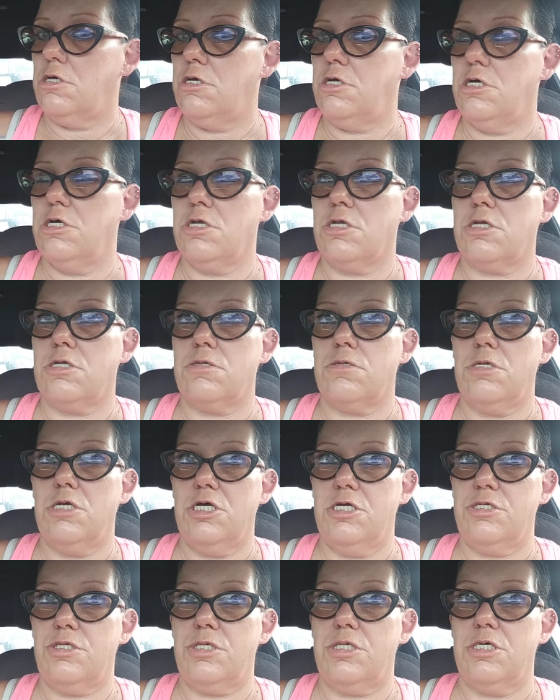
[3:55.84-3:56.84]
And
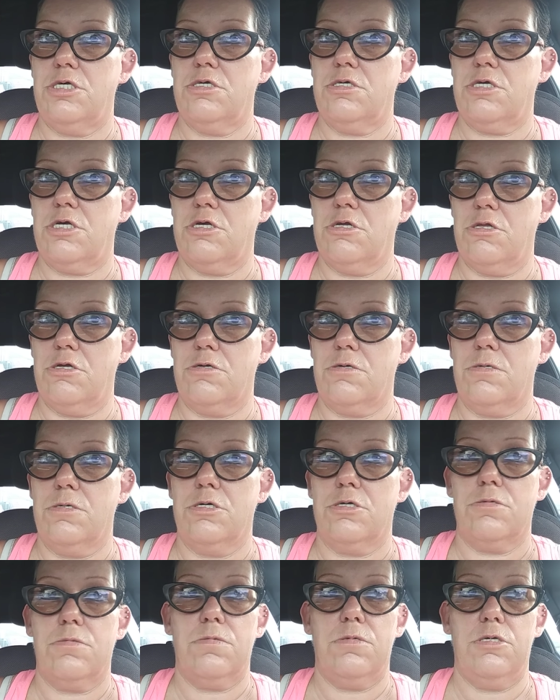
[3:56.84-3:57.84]
that's a killer.
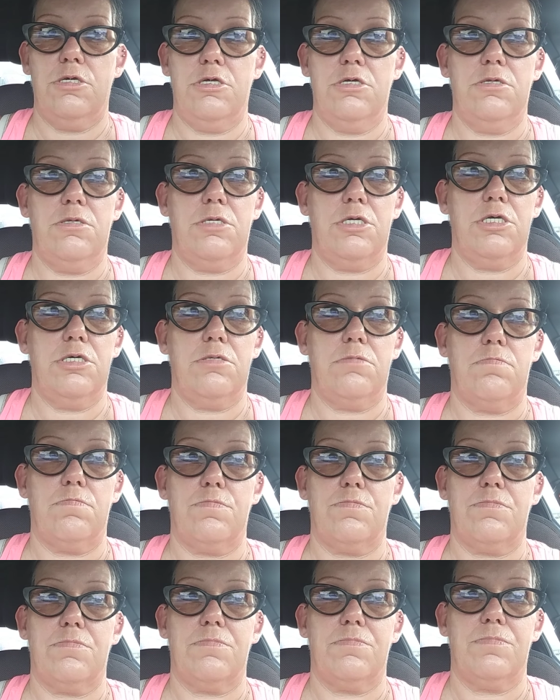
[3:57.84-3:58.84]
Getting that
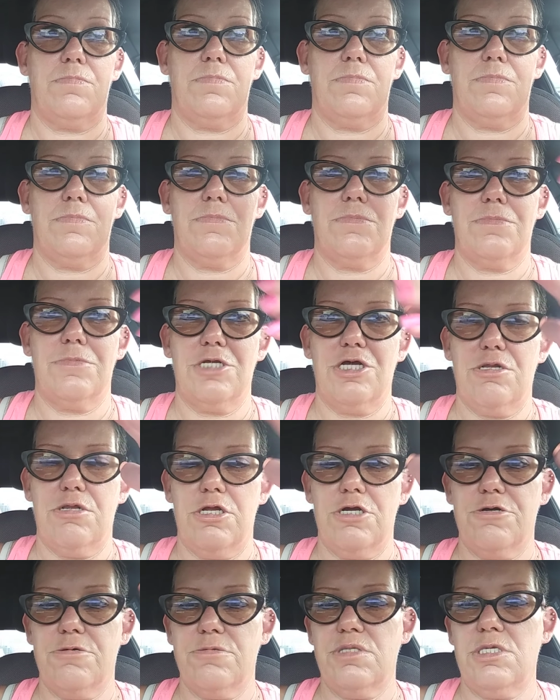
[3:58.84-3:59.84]

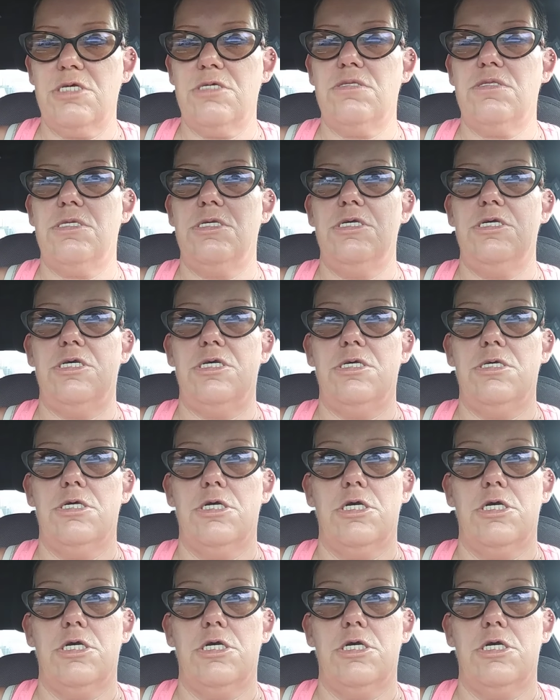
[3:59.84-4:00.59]
Claritin D,